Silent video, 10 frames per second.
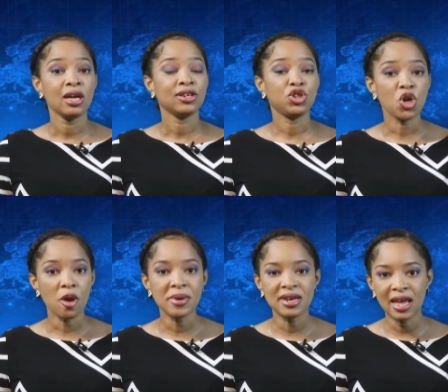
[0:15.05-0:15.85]

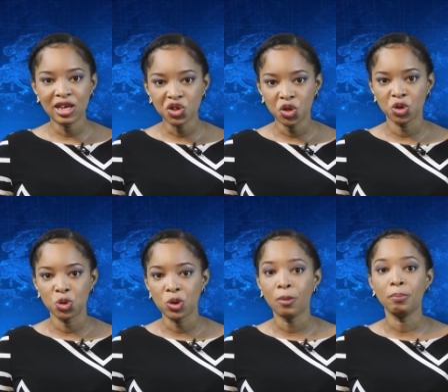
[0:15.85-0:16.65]
determination
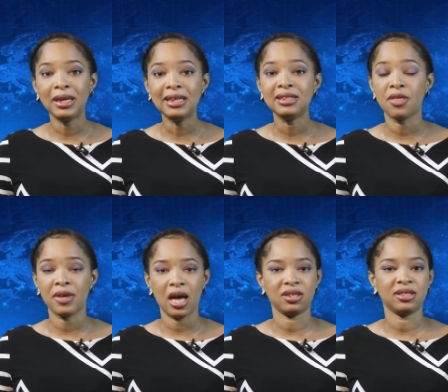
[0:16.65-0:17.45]
to complete
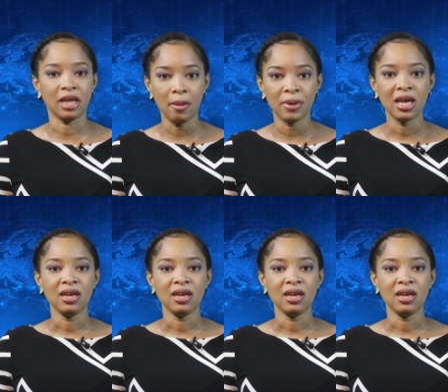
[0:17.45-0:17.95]
that step,